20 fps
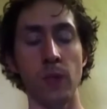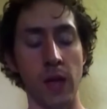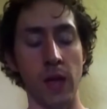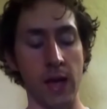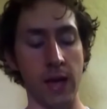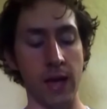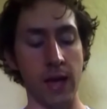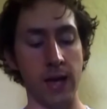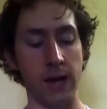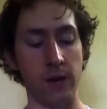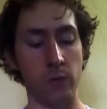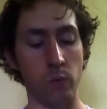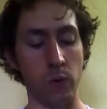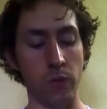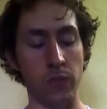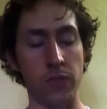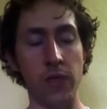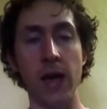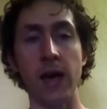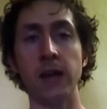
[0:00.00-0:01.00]
And
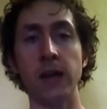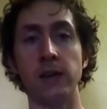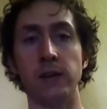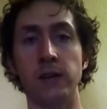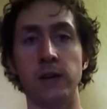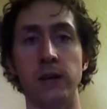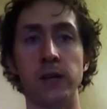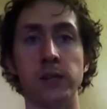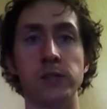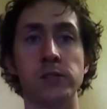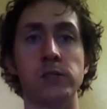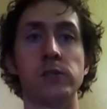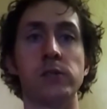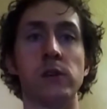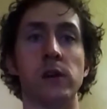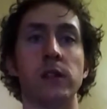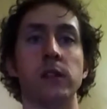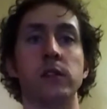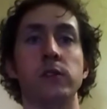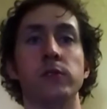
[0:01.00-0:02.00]
what that does,
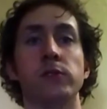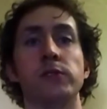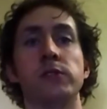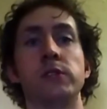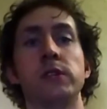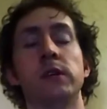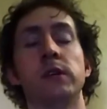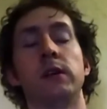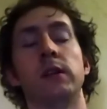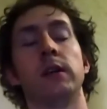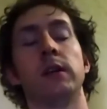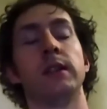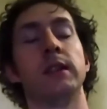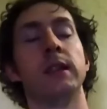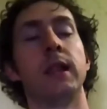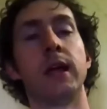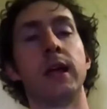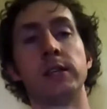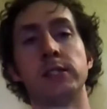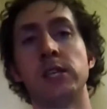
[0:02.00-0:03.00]
uh, you'll see it on a
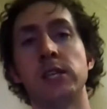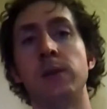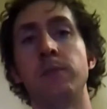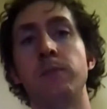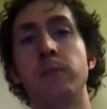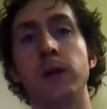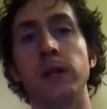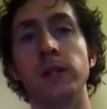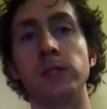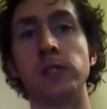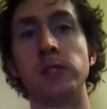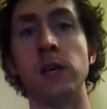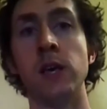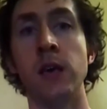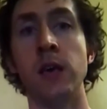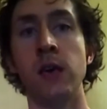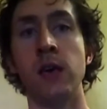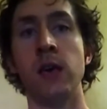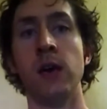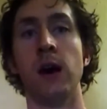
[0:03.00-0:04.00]
lot of supplements
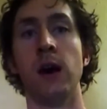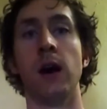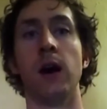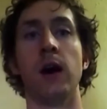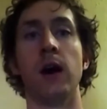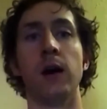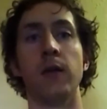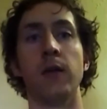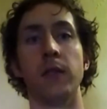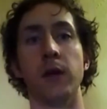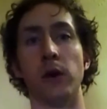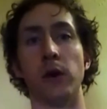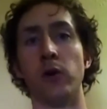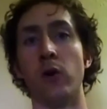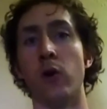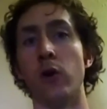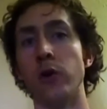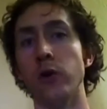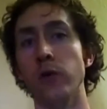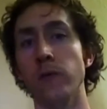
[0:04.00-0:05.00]
uh, that are
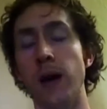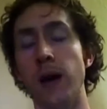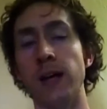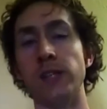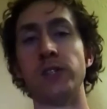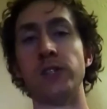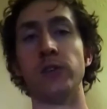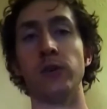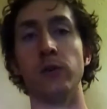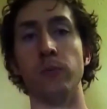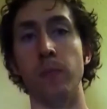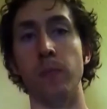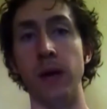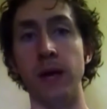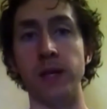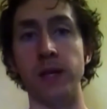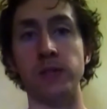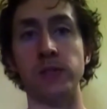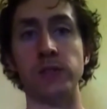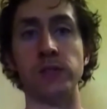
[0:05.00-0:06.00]
cardiovascular
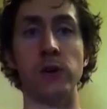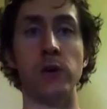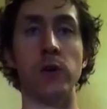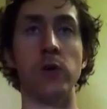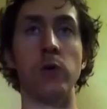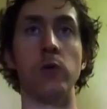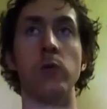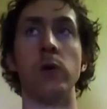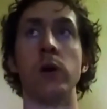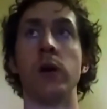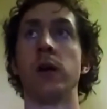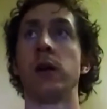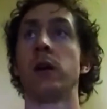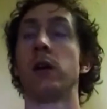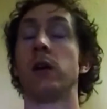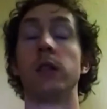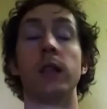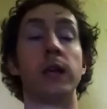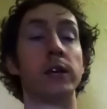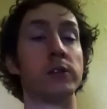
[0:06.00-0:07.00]
based, so
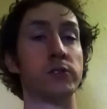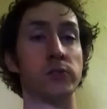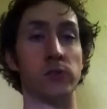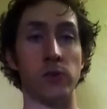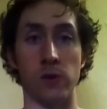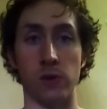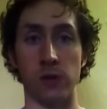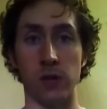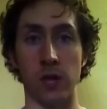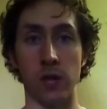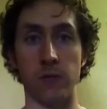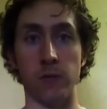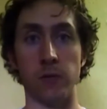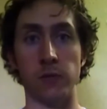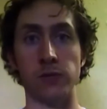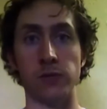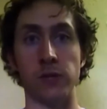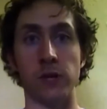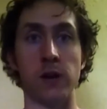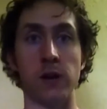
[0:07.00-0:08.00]
cholesterol
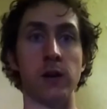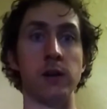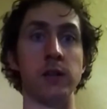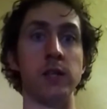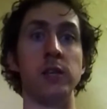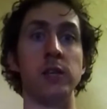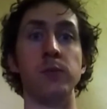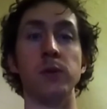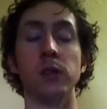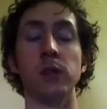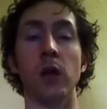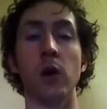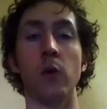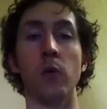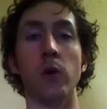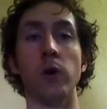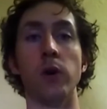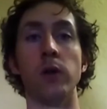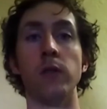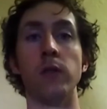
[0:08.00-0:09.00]
levels that need to be
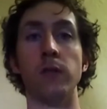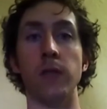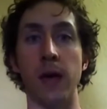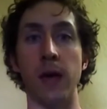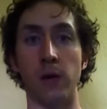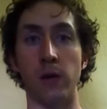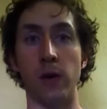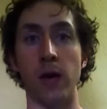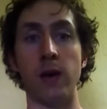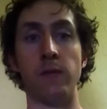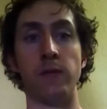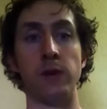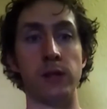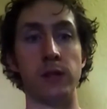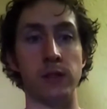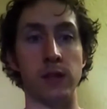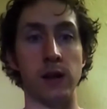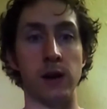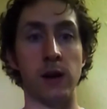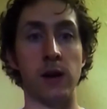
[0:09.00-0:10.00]
lowered, that'll have it
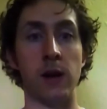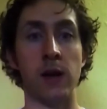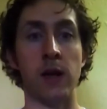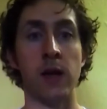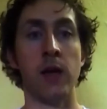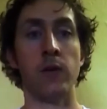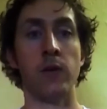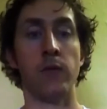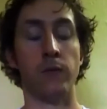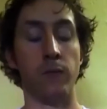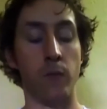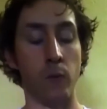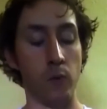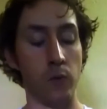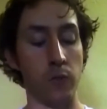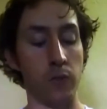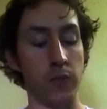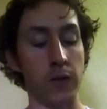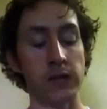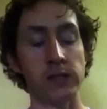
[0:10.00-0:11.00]
in there. For
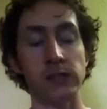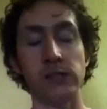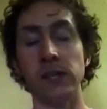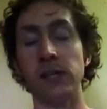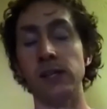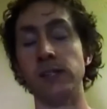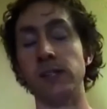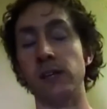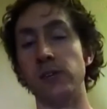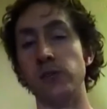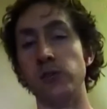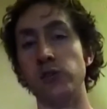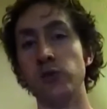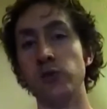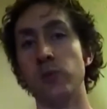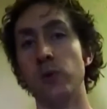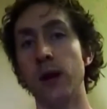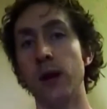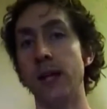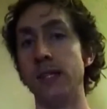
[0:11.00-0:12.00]
this, it is a
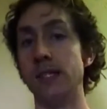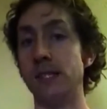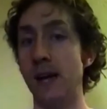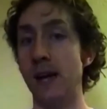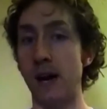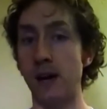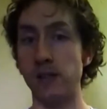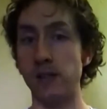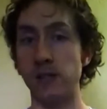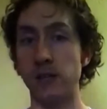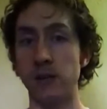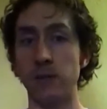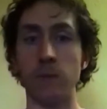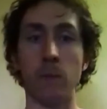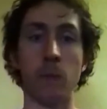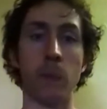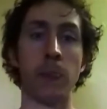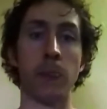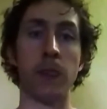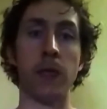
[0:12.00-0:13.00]
super antioxidant
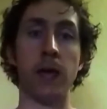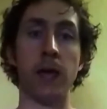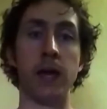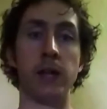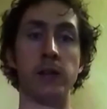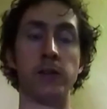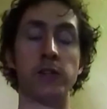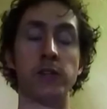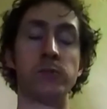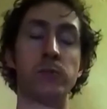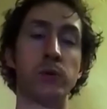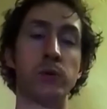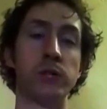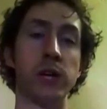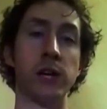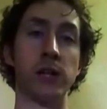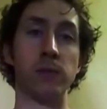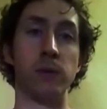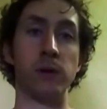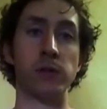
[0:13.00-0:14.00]
and it does
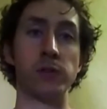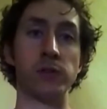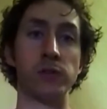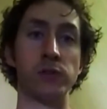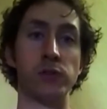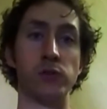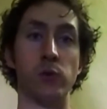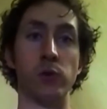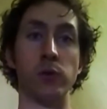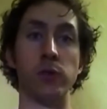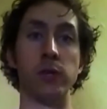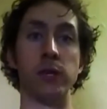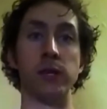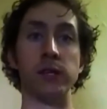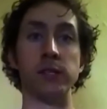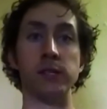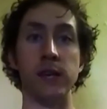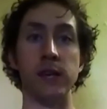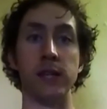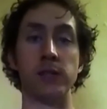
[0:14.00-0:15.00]
protect muscles during the
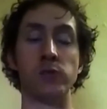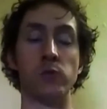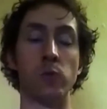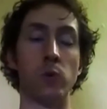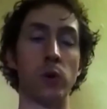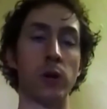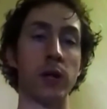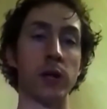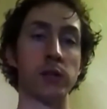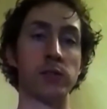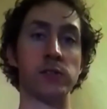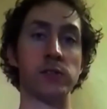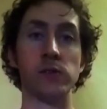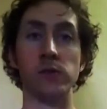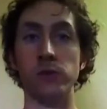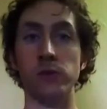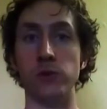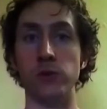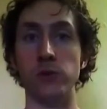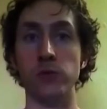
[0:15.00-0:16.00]
intense workouts that
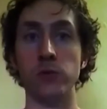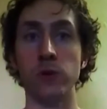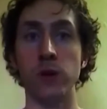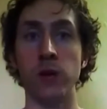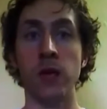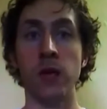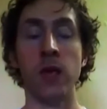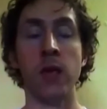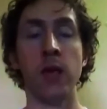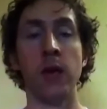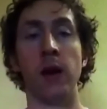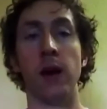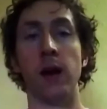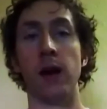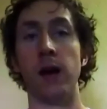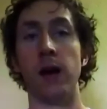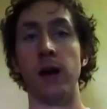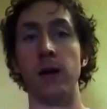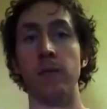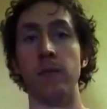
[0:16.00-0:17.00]
you do.
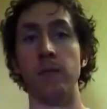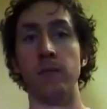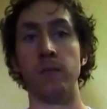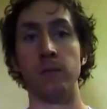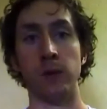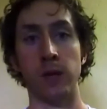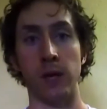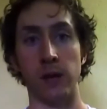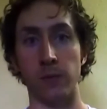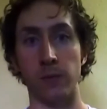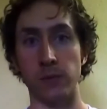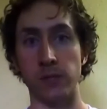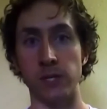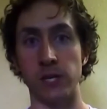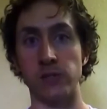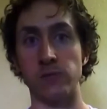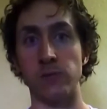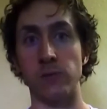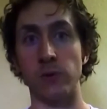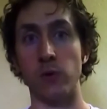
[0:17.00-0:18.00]
Um, kind of
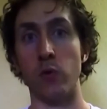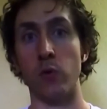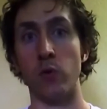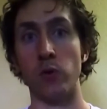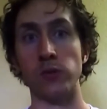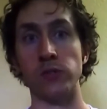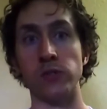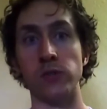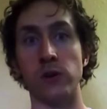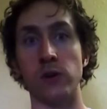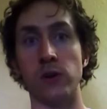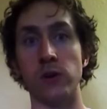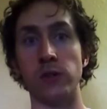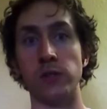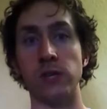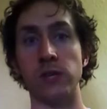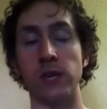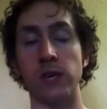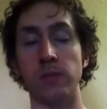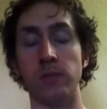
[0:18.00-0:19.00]
protects from the cortisol
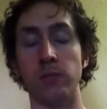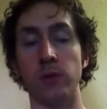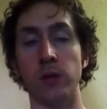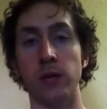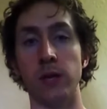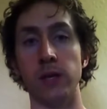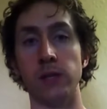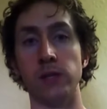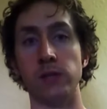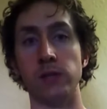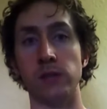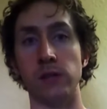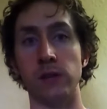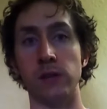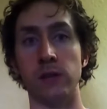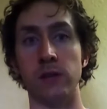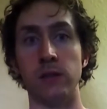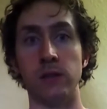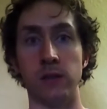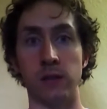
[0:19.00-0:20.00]
taking place
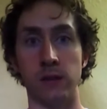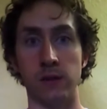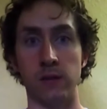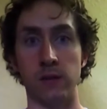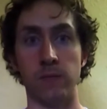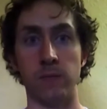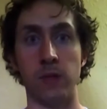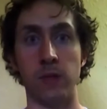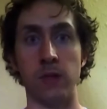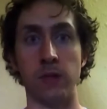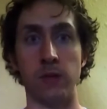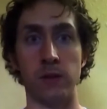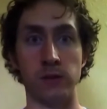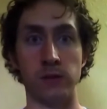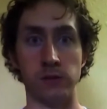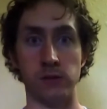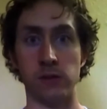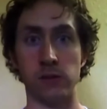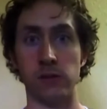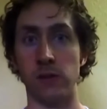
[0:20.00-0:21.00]
and, and
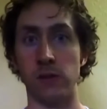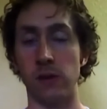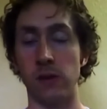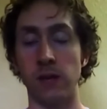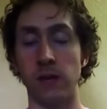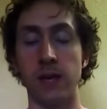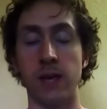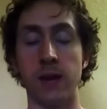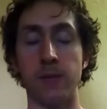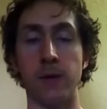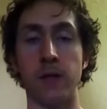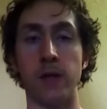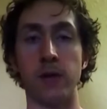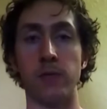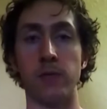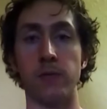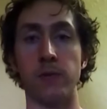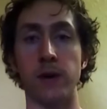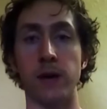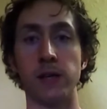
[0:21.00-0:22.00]
its uh, catabolic
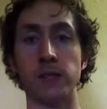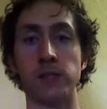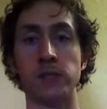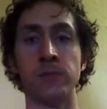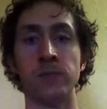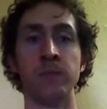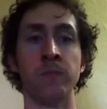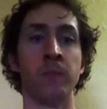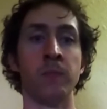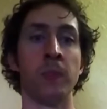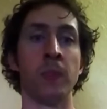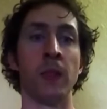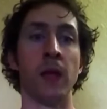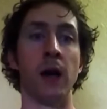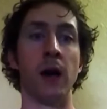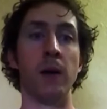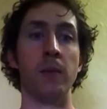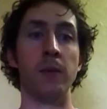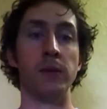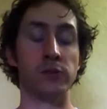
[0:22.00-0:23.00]
effects.
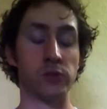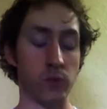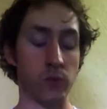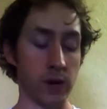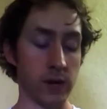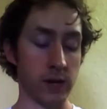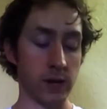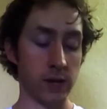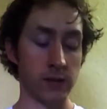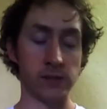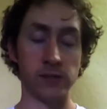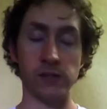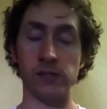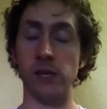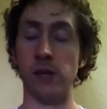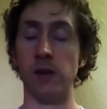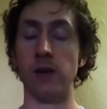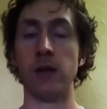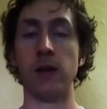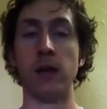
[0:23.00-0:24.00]
Um, and it's great, as I
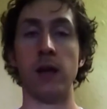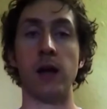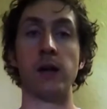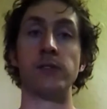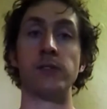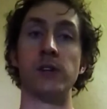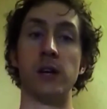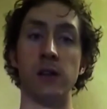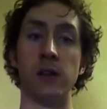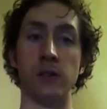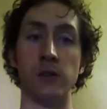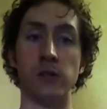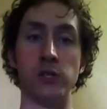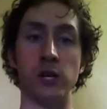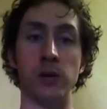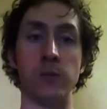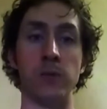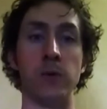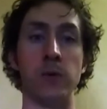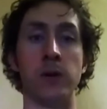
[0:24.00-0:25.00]
said, outside of the
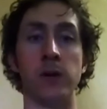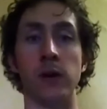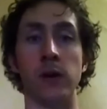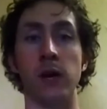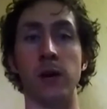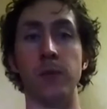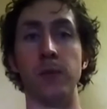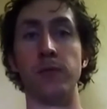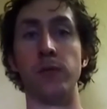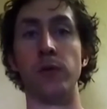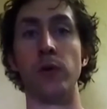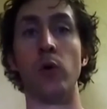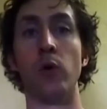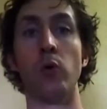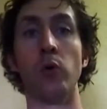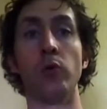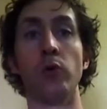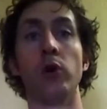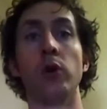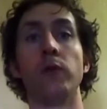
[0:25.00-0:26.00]
gym. Um, if you're
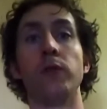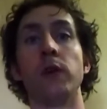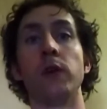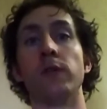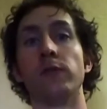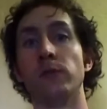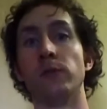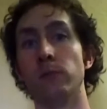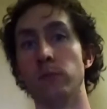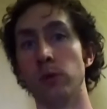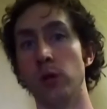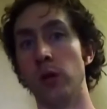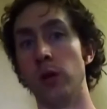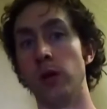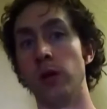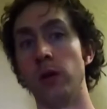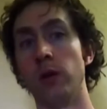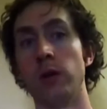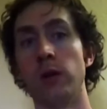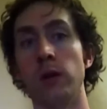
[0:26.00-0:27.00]
older, if you have some
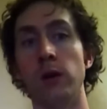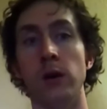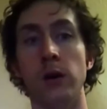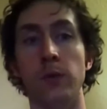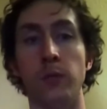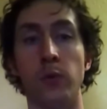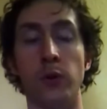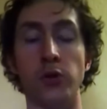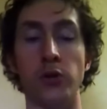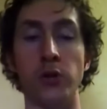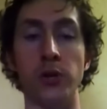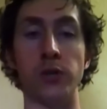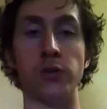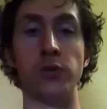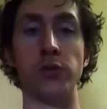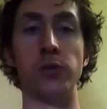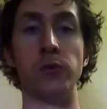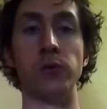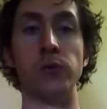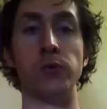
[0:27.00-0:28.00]
blood uh, pressure
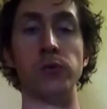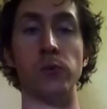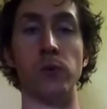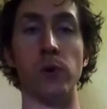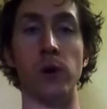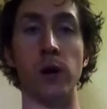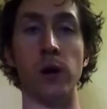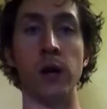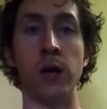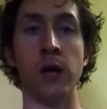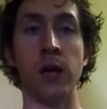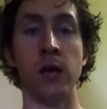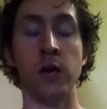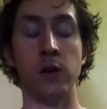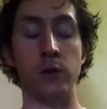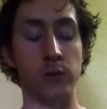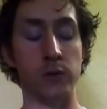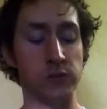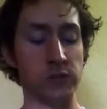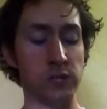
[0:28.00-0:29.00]
issues or
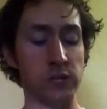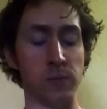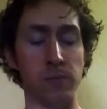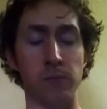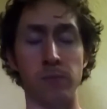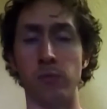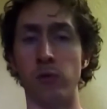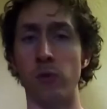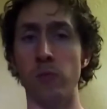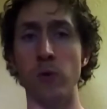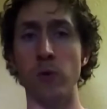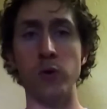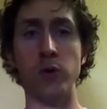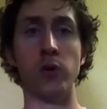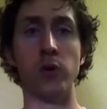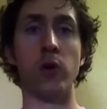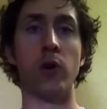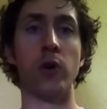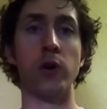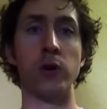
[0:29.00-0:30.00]
you just need to promote
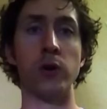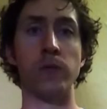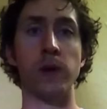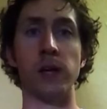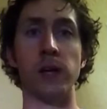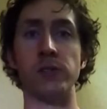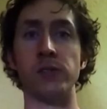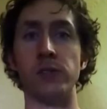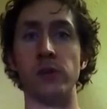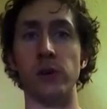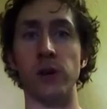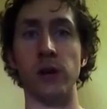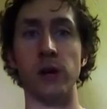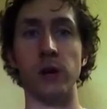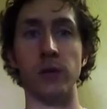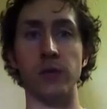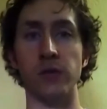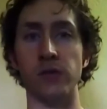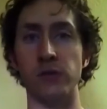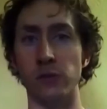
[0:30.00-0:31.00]
your cardiovascular
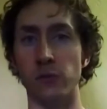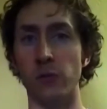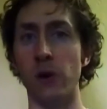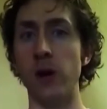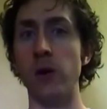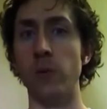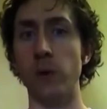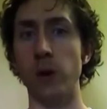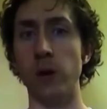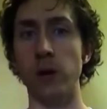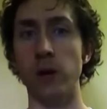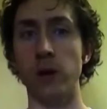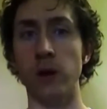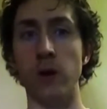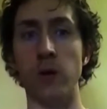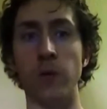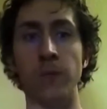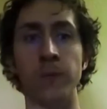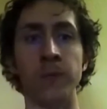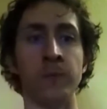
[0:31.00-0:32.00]
health. It's a great way to
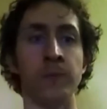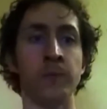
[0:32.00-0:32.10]
go.